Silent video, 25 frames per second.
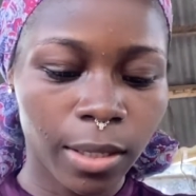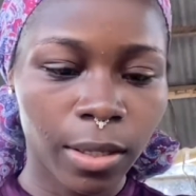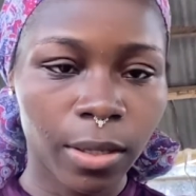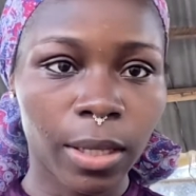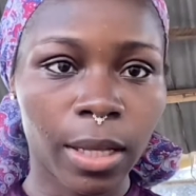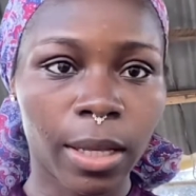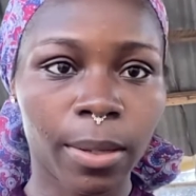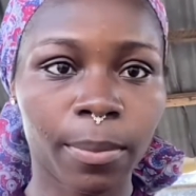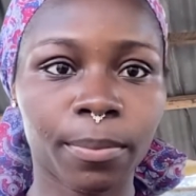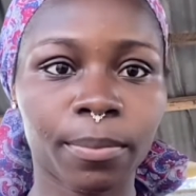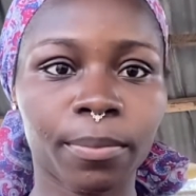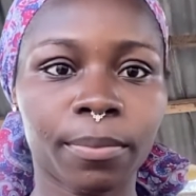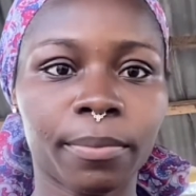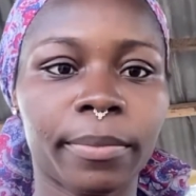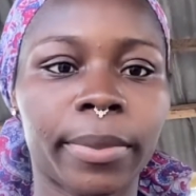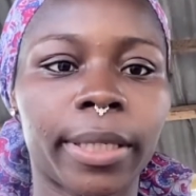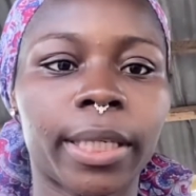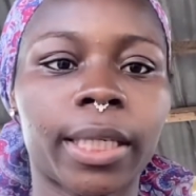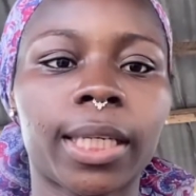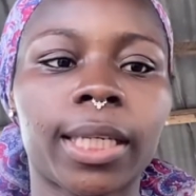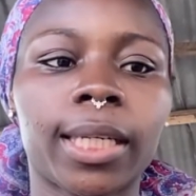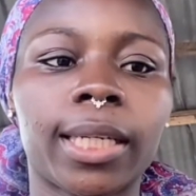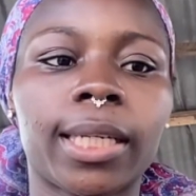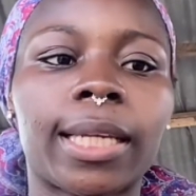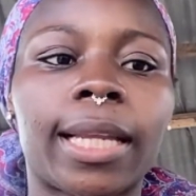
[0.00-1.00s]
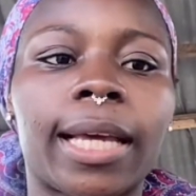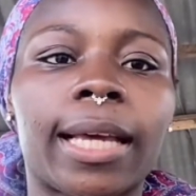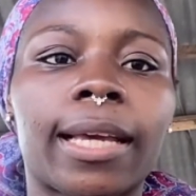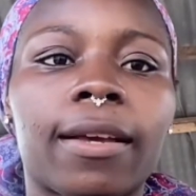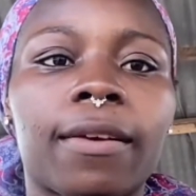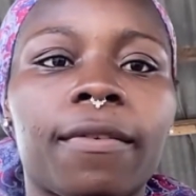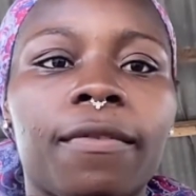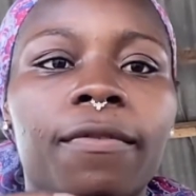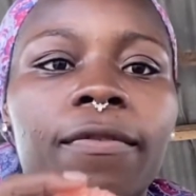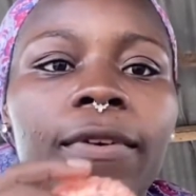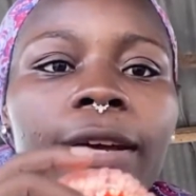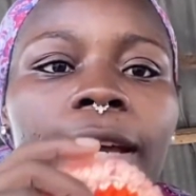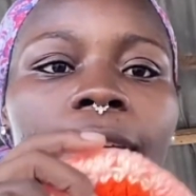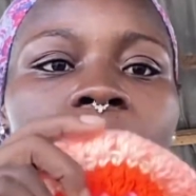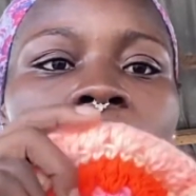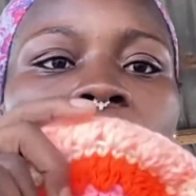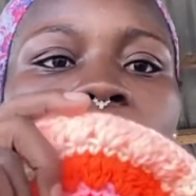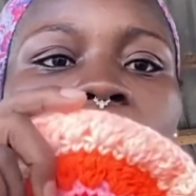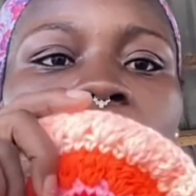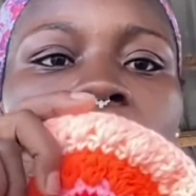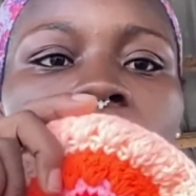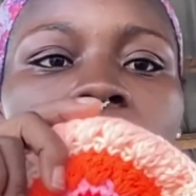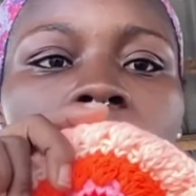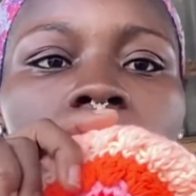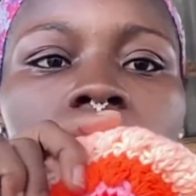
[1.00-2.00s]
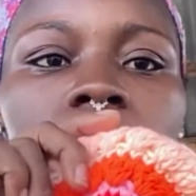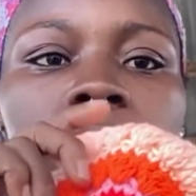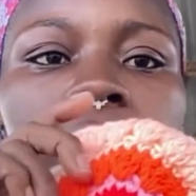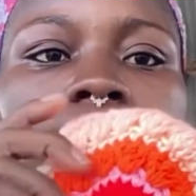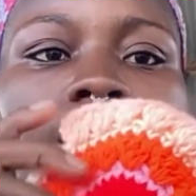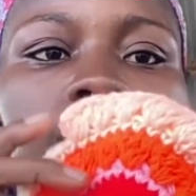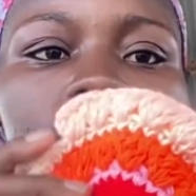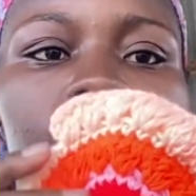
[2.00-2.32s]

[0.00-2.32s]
I'm making like five of this,